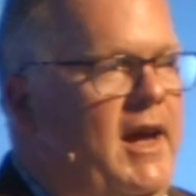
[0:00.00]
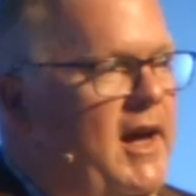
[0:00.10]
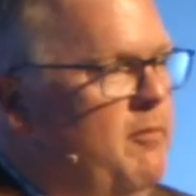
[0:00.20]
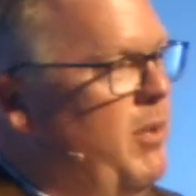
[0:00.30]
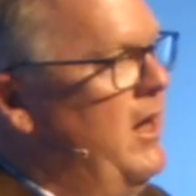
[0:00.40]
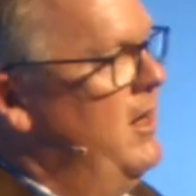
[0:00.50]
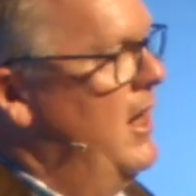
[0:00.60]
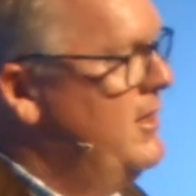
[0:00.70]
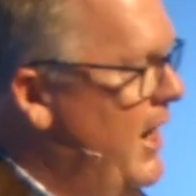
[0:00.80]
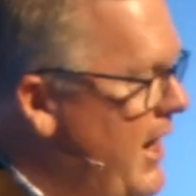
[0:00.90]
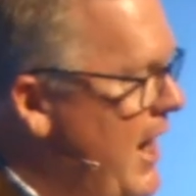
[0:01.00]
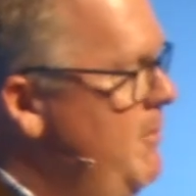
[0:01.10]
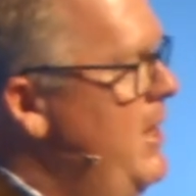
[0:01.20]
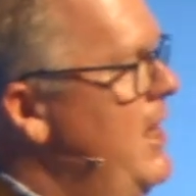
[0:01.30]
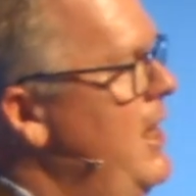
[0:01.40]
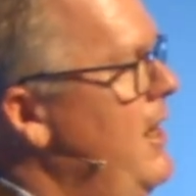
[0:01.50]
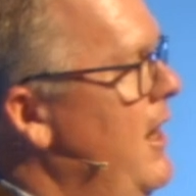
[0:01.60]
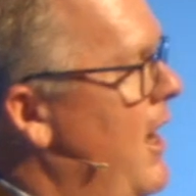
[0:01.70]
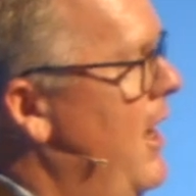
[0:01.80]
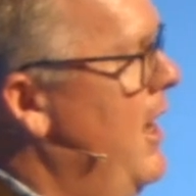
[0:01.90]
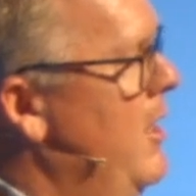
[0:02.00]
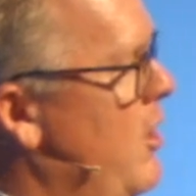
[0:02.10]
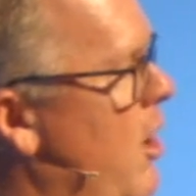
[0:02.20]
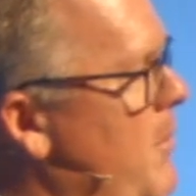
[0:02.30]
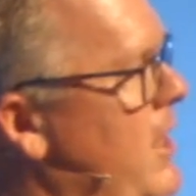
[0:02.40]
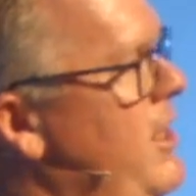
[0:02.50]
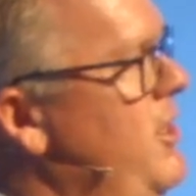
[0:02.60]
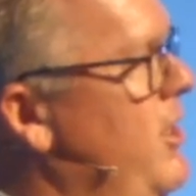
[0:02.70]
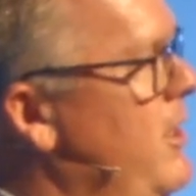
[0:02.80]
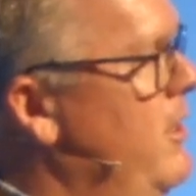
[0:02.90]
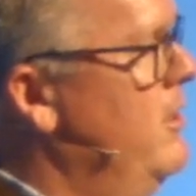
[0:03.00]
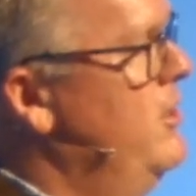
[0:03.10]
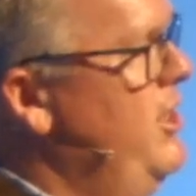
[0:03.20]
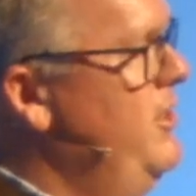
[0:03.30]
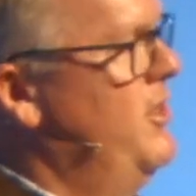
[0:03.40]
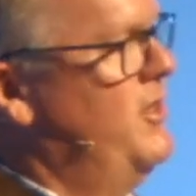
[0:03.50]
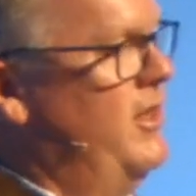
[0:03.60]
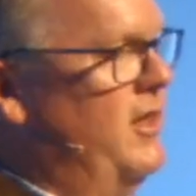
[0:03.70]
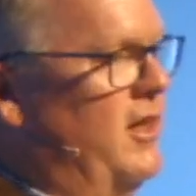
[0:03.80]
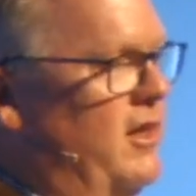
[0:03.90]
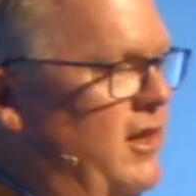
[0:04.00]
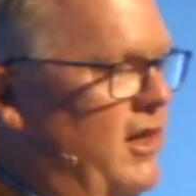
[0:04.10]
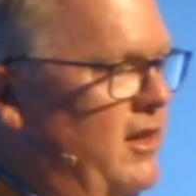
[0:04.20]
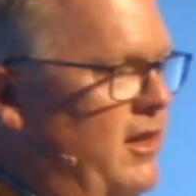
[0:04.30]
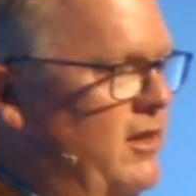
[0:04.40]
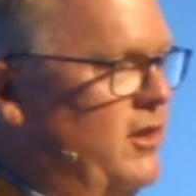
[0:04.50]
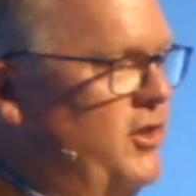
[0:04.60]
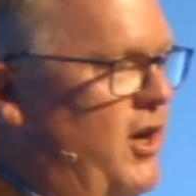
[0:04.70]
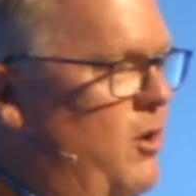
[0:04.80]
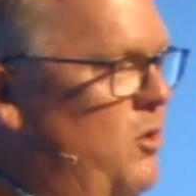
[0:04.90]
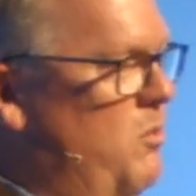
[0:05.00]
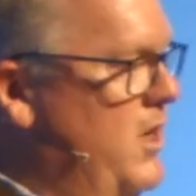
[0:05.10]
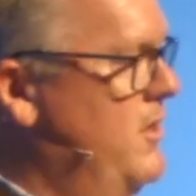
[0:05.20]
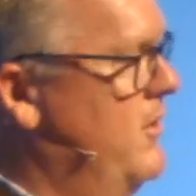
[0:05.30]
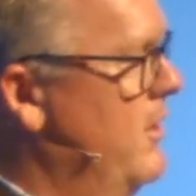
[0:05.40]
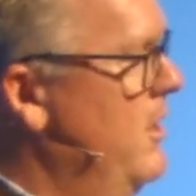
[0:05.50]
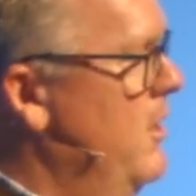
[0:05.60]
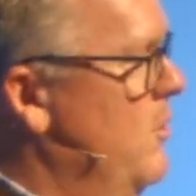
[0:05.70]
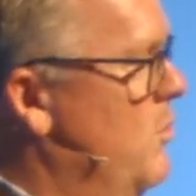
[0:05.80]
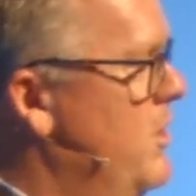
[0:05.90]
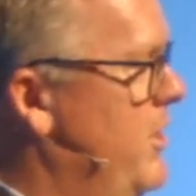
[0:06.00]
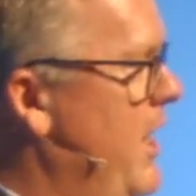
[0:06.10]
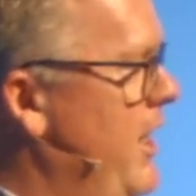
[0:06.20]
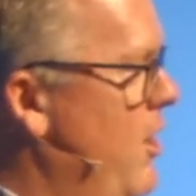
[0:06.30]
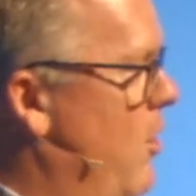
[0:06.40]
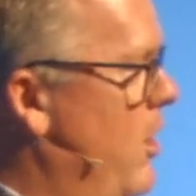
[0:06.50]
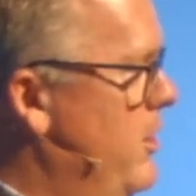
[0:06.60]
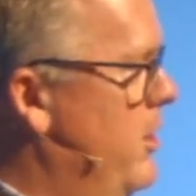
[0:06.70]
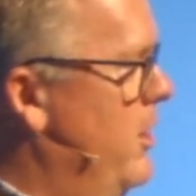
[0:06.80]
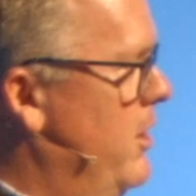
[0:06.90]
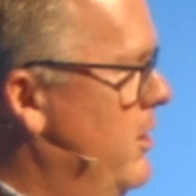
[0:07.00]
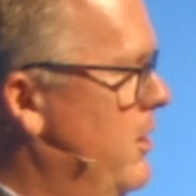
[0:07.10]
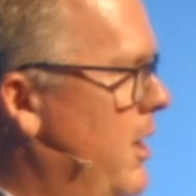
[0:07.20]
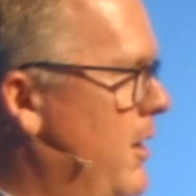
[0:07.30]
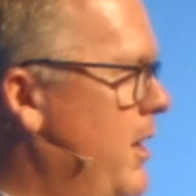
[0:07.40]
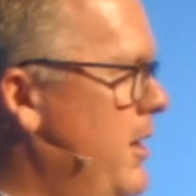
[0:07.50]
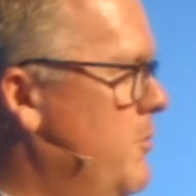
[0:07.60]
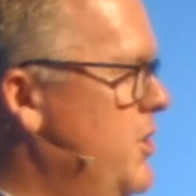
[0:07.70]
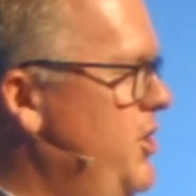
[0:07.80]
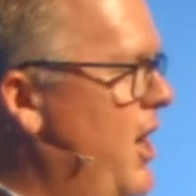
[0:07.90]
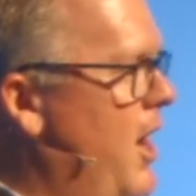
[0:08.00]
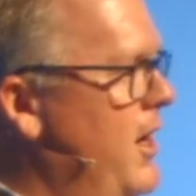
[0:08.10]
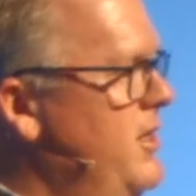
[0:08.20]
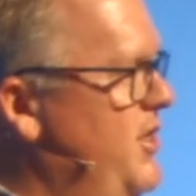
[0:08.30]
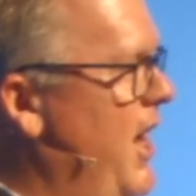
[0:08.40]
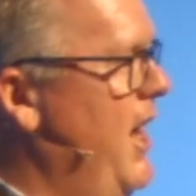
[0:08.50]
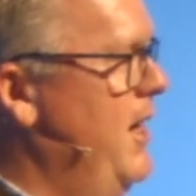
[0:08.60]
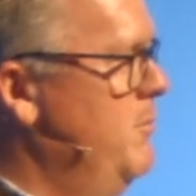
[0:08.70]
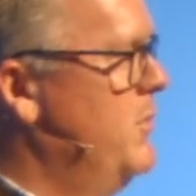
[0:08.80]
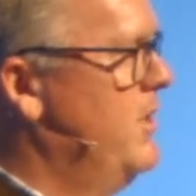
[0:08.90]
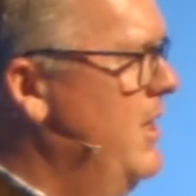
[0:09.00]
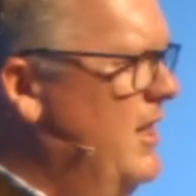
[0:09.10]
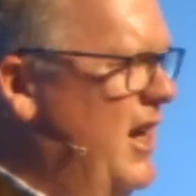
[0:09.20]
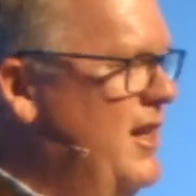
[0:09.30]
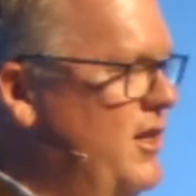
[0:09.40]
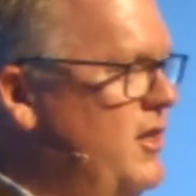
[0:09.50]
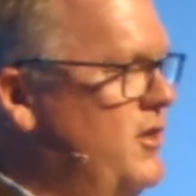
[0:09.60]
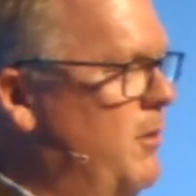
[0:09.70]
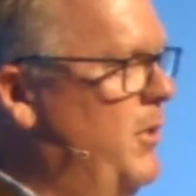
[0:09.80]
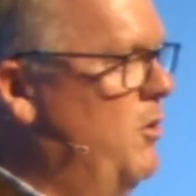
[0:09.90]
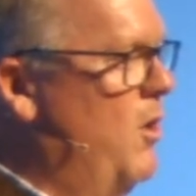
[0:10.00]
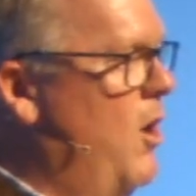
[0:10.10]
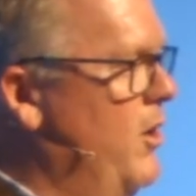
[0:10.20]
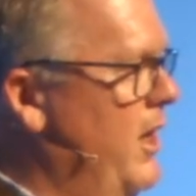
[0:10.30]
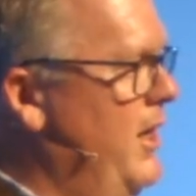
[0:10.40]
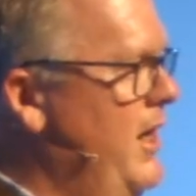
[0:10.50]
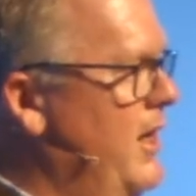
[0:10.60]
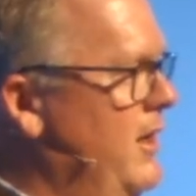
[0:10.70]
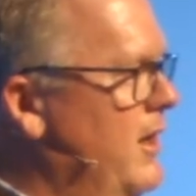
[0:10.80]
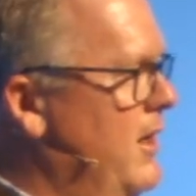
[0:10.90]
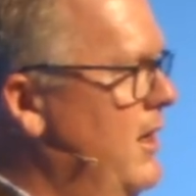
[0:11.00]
And, but as I came in, uh, it caught my attention. Jesus in the, in, in the show was was getting on to, I think it was John and James. They had done something wrong, and he had,